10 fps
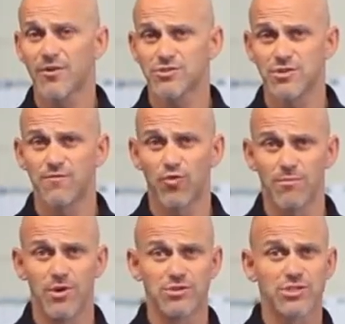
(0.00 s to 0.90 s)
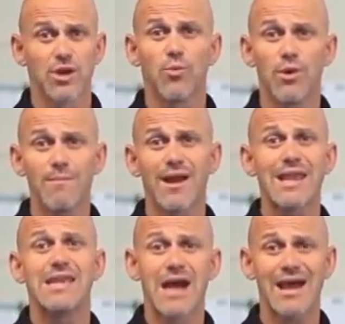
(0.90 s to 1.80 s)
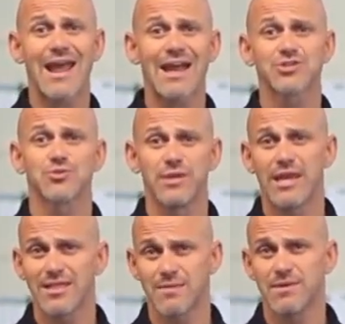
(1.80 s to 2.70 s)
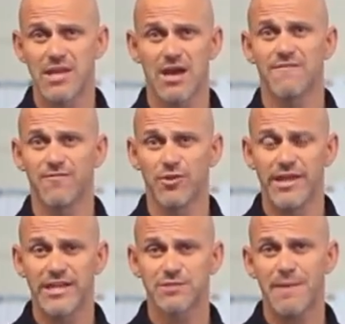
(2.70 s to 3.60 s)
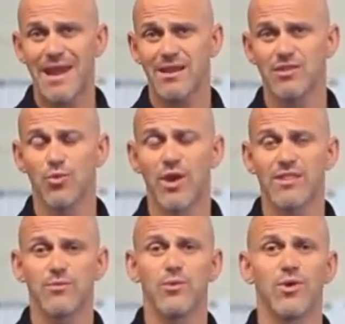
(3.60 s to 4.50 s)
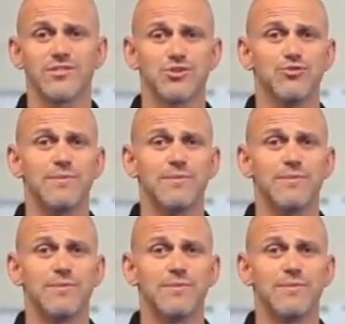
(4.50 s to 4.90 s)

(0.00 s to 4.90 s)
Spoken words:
First and foremost, we might not actually get the baton fully expanded the way that we want